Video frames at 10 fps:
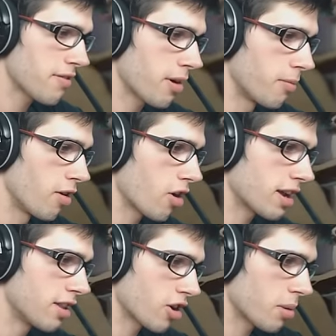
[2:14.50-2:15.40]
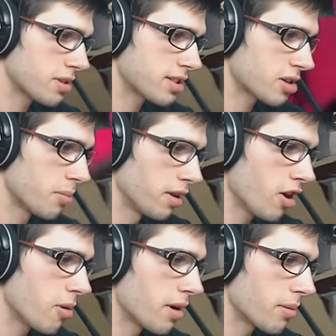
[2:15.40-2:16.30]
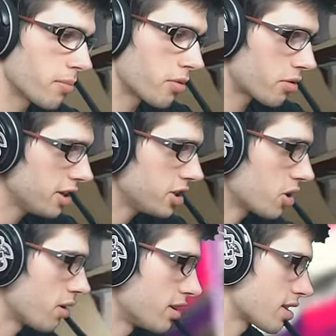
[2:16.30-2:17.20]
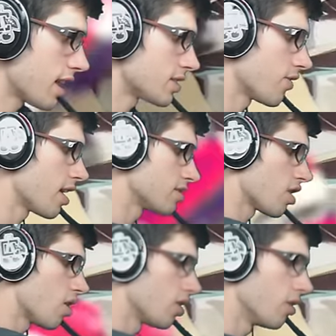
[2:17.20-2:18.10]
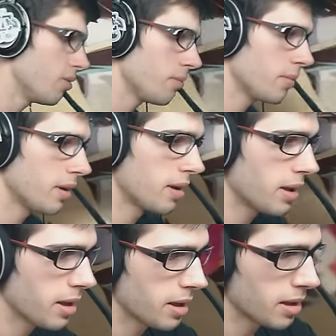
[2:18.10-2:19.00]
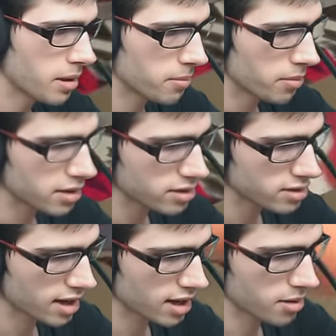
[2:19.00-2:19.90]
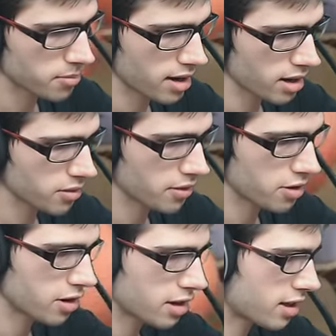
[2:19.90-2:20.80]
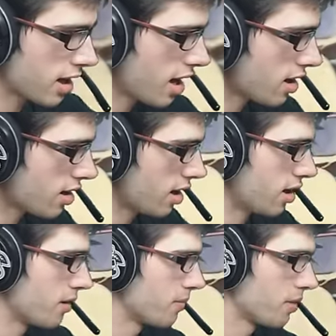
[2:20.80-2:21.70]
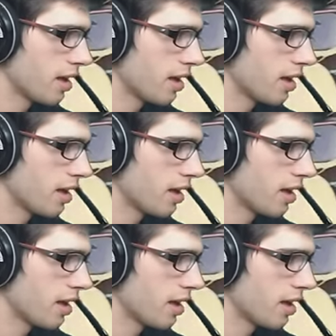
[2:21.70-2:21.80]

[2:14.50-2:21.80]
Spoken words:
me if I'm wrong in the comment section below, but I'm pretty sure it is classified as a holo. But this second pack, we've got Gengar.